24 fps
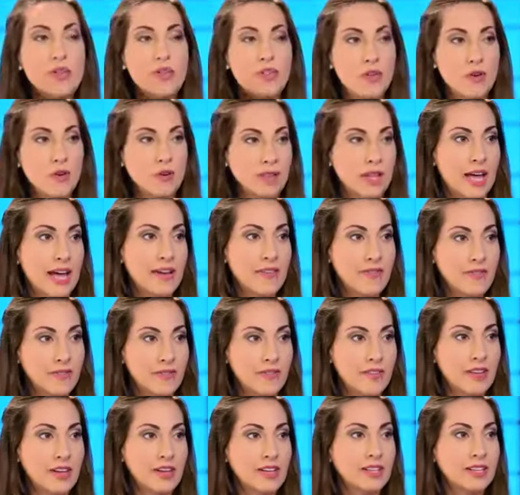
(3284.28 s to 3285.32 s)
with your
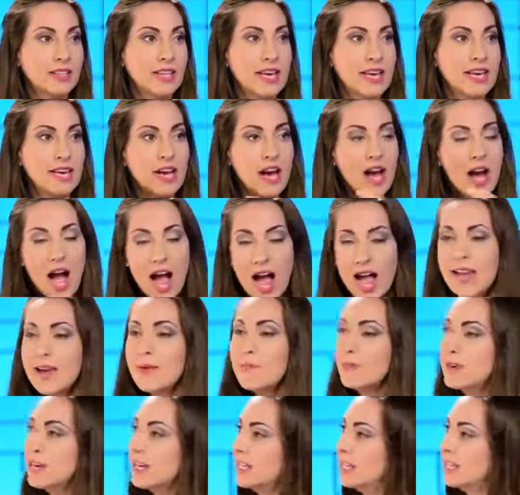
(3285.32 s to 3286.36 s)
life. Like, I
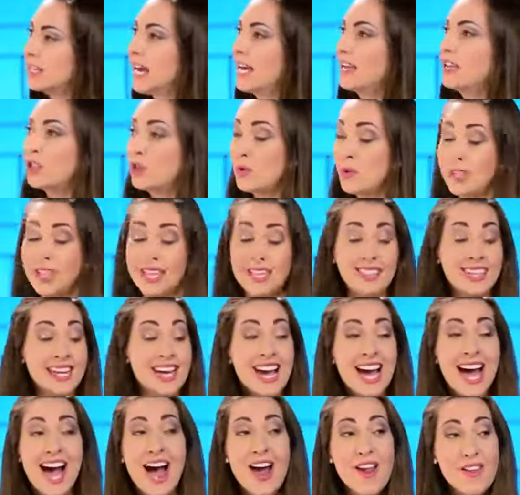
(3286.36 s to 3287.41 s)
am content doing this.
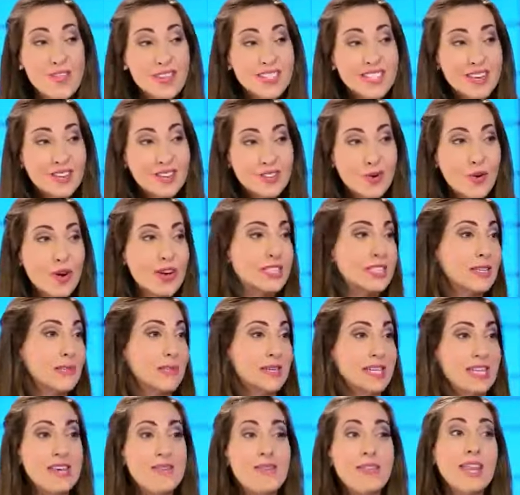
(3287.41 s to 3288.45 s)
I know this sounds crazy,
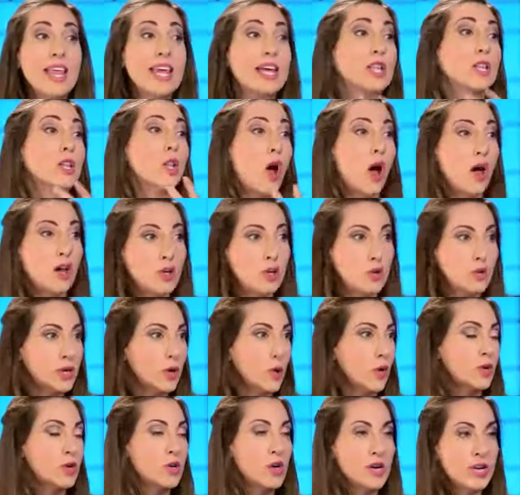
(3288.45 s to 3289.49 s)
but even like laundry
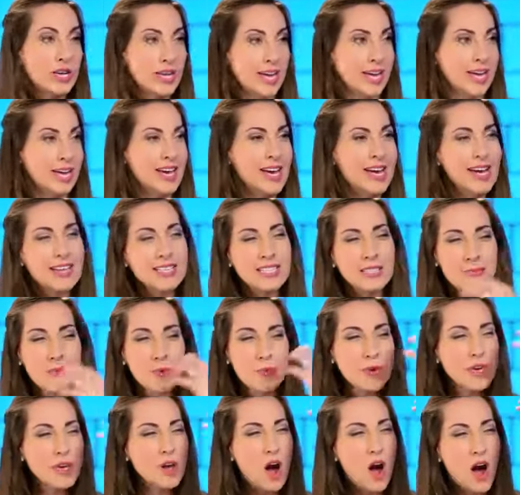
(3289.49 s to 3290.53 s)
or cooking, something
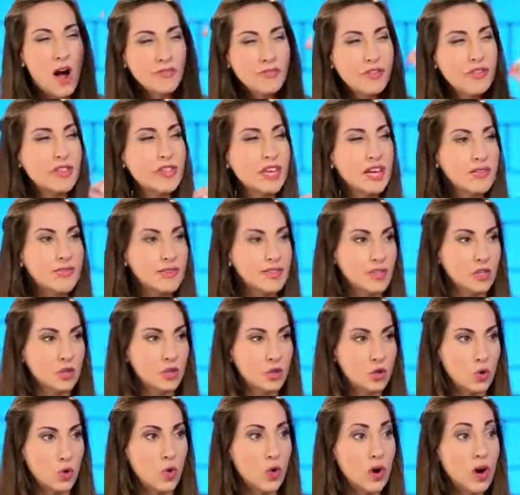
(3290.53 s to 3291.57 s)
that we often think of as a
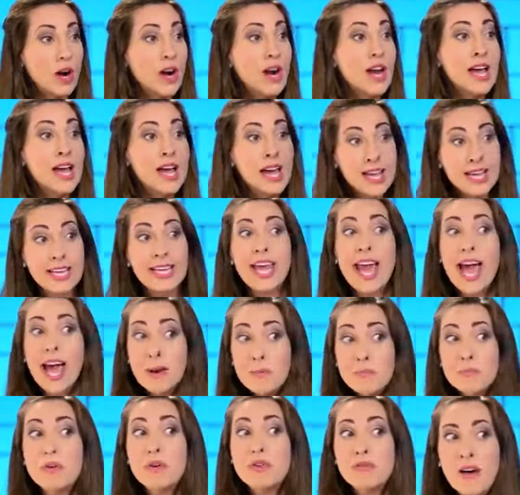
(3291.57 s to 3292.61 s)
chore,
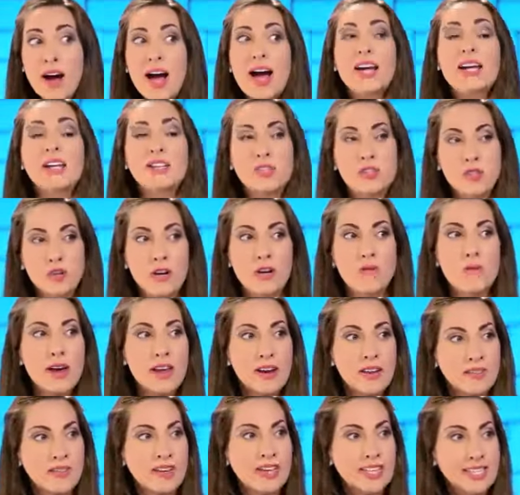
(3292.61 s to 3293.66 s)
can provide a certain
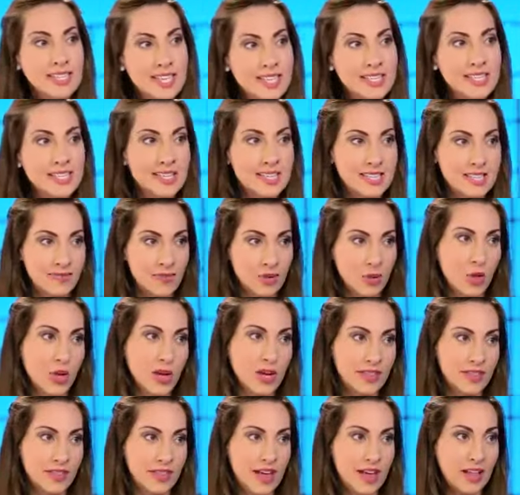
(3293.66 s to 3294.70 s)
amount of contentedness if you look
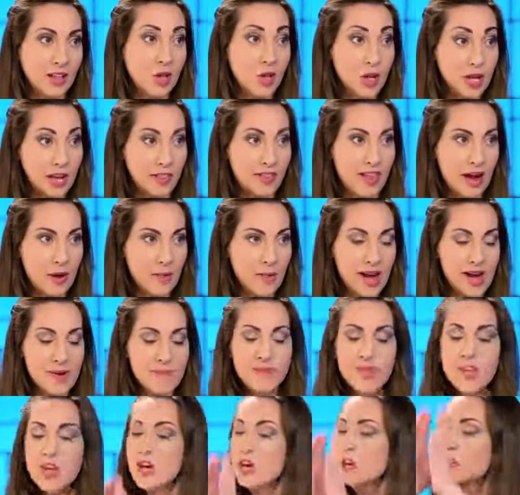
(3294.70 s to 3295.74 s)
at it that way.
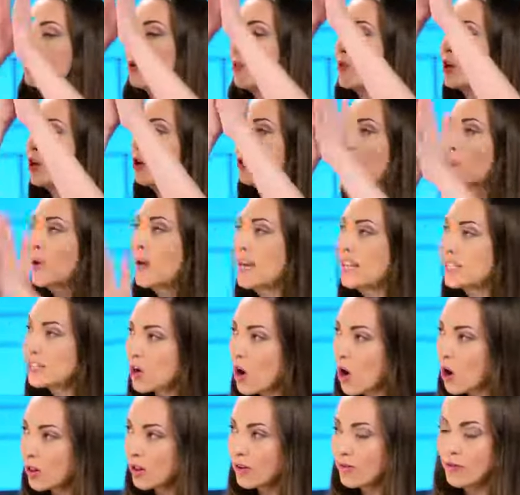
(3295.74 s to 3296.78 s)
So I want you to rate
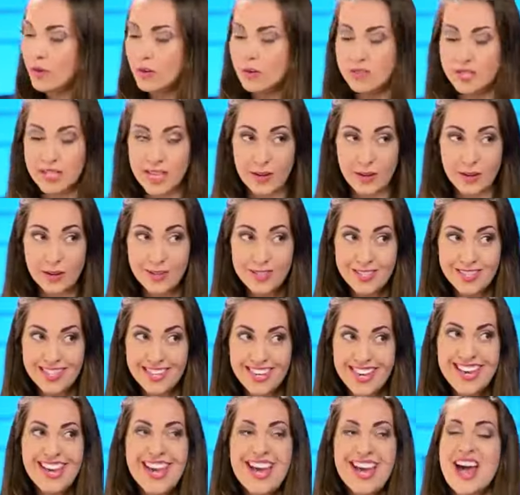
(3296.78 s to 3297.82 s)
all of those skills,
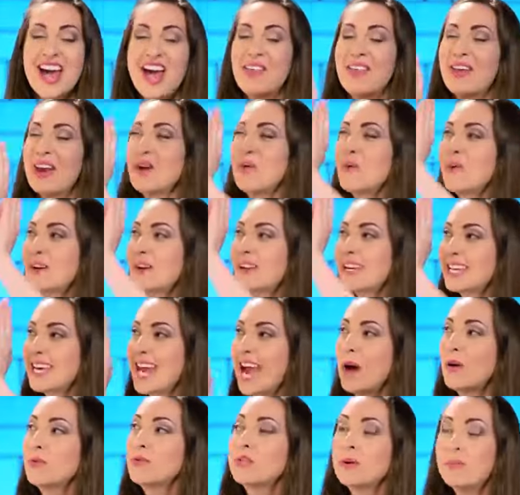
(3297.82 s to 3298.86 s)
and then I want you to
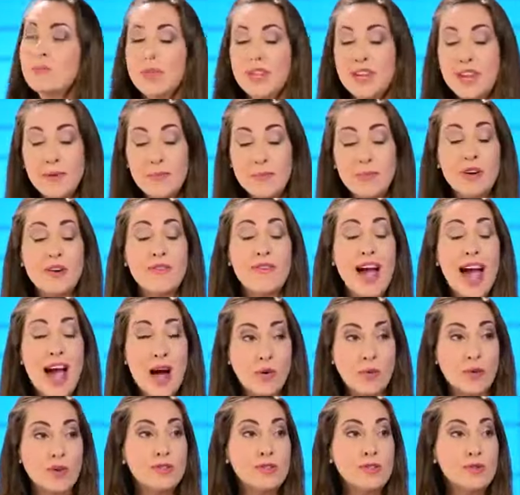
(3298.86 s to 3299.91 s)
count up the number of
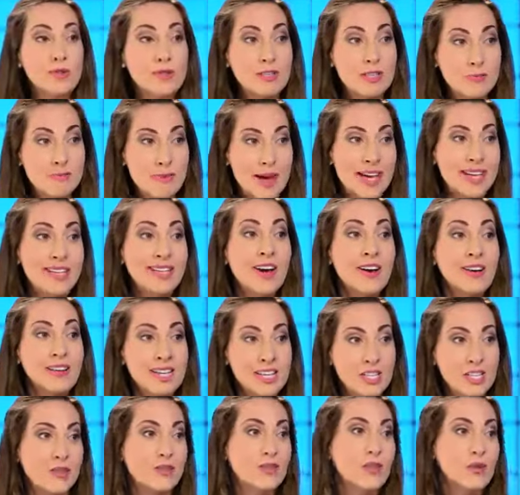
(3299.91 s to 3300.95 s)
hours you spend on
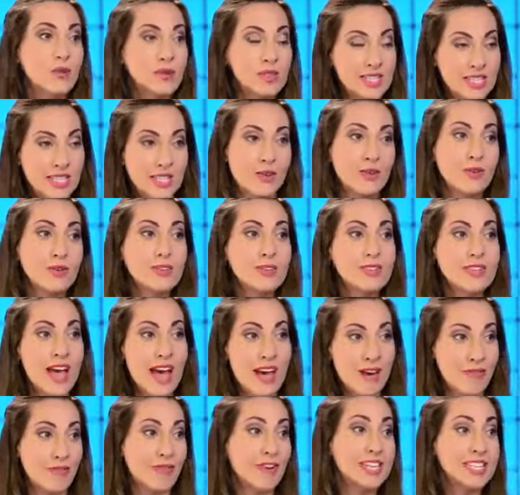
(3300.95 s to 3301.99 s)
each of those skills
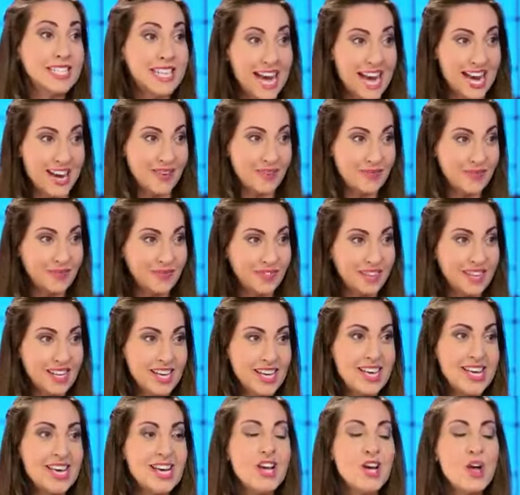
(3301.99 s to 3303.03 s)
every day.
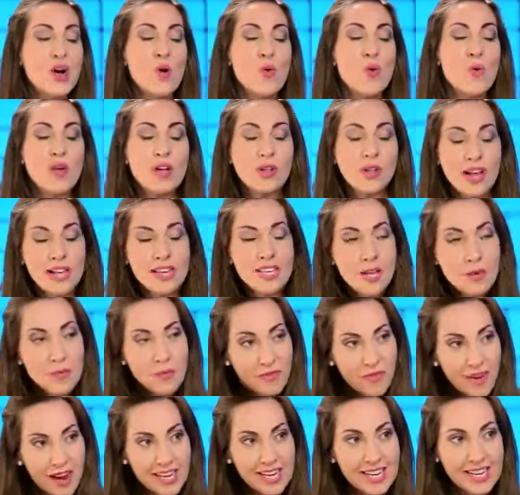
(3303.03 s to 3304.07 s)
What you'll end up
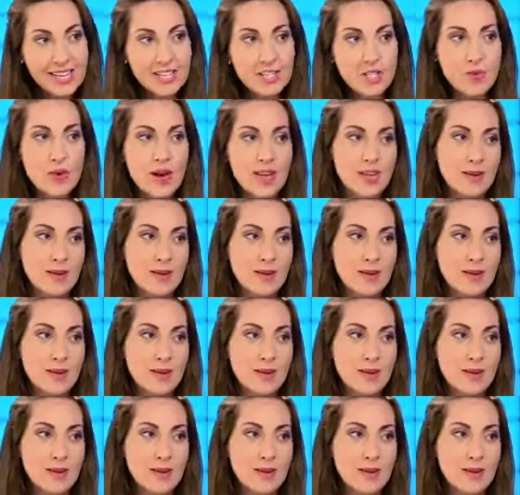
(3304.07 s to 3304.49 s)
finding is you